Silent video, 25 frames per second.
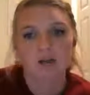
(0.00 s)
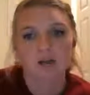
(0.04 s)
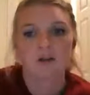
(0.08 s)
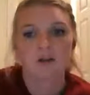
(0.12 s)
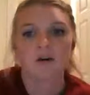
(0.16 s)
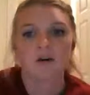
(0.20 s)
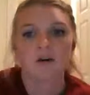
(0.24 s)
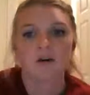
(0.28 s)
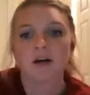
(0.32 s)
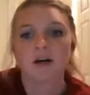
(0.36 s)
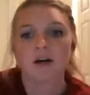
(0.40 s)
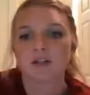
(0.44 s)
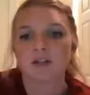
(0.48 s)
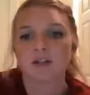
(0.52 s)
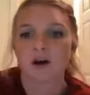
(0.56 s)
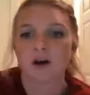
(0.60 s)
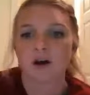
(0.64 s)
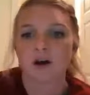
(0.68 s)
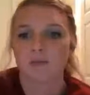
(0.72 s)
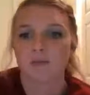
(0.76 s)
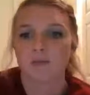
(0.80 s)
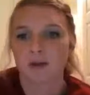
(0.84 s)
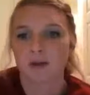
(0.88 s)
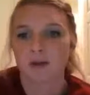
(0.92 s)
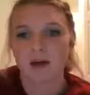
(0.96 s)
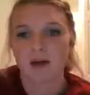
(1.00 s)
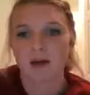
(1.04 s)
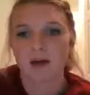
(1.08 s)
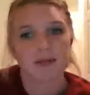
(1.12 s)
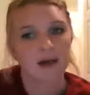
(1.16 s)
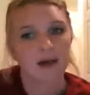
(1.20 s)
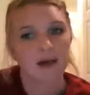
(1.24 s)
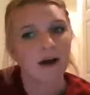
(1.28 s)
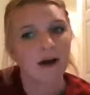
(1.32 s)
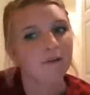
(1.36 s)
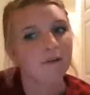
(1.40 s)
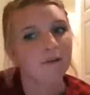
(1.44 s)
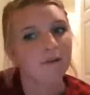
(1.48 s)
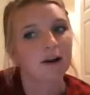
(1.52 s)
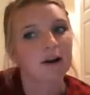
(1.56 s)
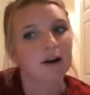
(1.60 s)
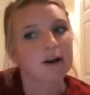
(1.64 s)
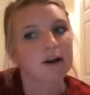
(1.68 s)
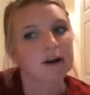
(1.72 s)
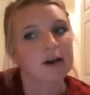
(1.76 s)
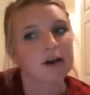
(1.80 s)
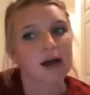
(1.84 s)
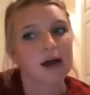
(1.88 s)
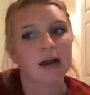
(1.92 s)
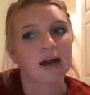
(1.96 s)
you guys should help me on that. That
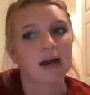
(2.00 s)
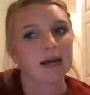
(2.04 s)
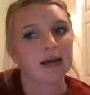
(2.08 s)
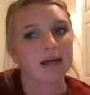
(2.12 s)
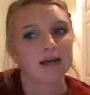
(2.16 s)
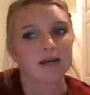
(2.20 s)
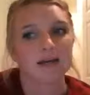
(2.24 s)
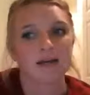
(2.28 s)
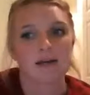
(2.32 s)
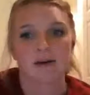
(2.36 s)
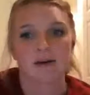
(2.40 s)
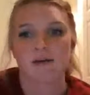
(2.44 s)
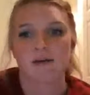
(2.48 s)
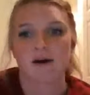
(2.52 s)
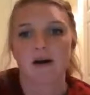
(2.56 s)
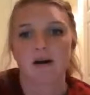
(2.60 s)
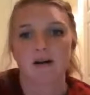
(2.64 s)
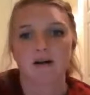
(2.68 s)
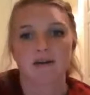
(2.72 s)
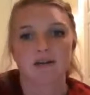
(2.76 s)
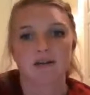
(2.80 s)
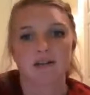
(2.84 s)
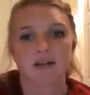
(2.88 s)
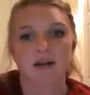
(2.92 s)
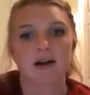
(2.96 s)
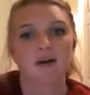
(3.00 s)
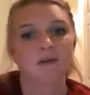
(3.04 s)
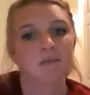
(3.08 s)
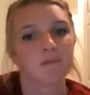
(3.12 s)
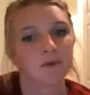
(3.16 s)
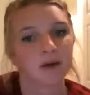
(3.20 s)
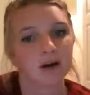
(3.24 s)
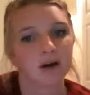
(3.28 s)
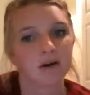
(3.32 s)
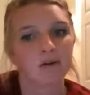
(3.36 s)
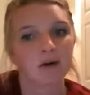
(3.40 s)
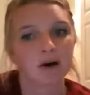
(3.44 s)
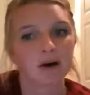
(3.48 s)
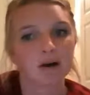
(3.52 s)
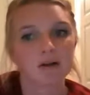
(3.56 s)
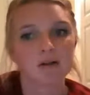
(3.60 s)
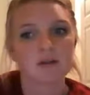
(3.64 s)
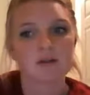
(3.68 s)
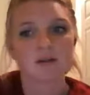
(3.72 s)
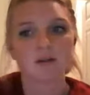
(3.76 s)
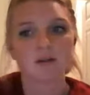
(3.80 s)
one I didn't know how to set up very well.